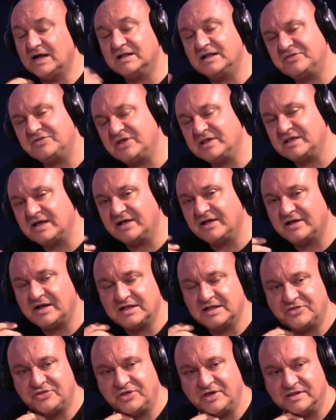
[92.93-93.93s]
and I
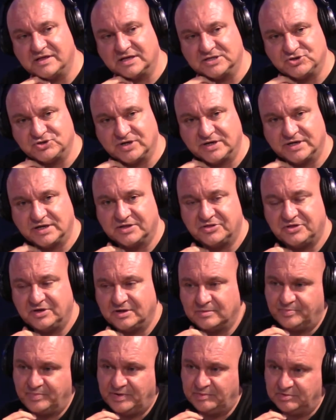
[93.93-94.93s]
think that's right. I
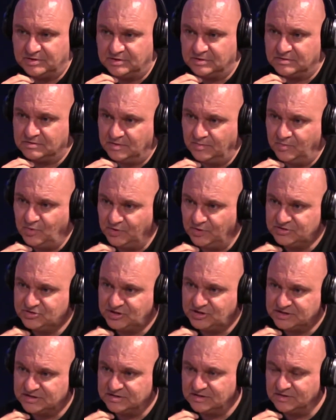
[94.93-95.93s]
think people are more
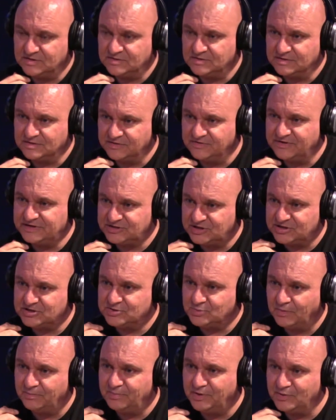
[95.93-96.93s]
interested. They're interested in
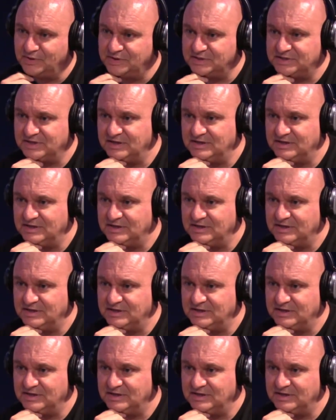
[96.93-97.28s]
what Poe and Tilly.